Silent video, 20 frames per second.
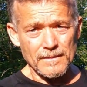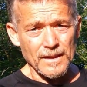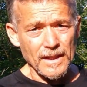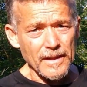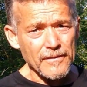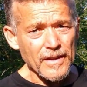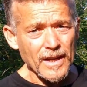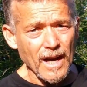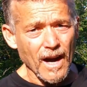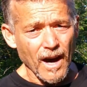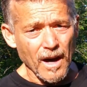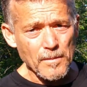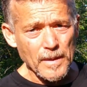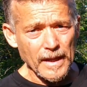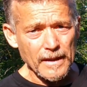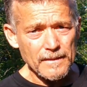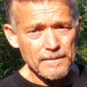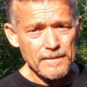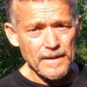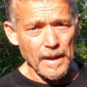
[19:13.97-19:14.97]
Leave a
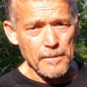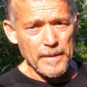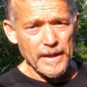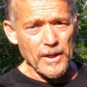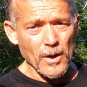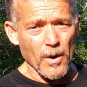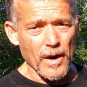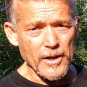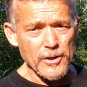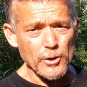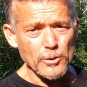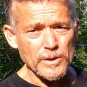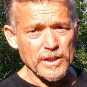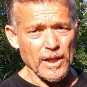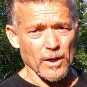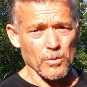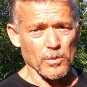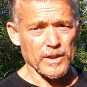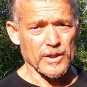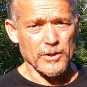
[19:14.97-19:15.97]
comment. Let me know how you
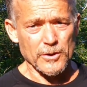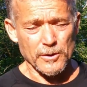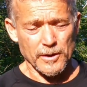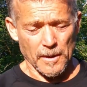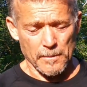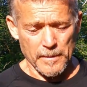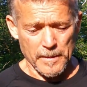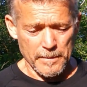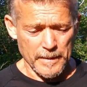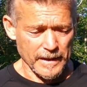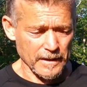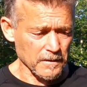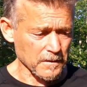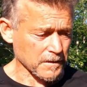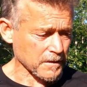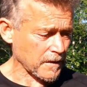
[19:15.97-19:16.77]
dealt with cucumber beetles.